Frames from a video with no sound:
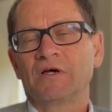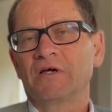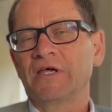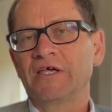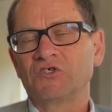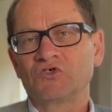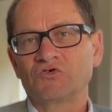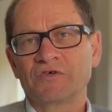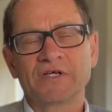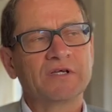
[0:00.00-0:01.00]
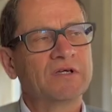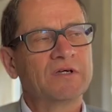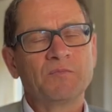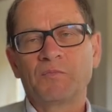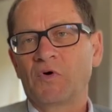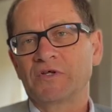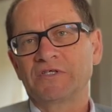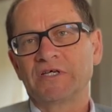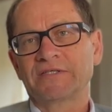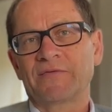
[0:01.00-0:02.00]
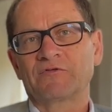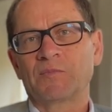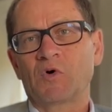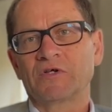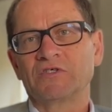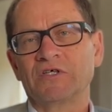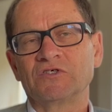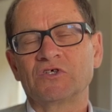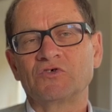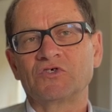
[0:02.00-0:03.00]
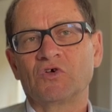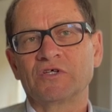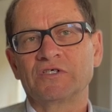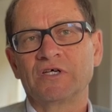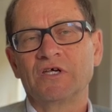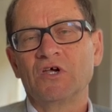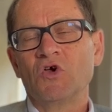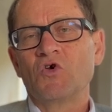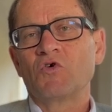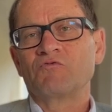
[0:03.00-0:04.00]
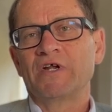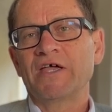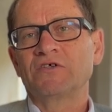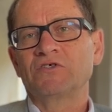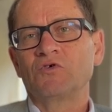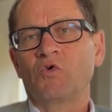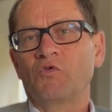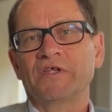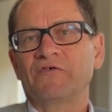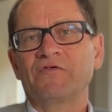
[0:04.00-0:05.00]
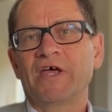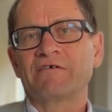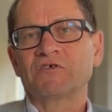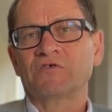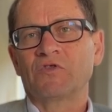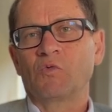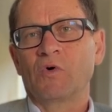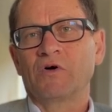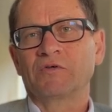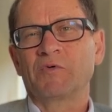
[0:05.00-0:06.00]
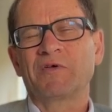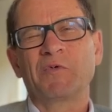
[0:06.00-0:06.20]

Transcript: history, politics, anthropology and sociology, related to all the different areas of the world.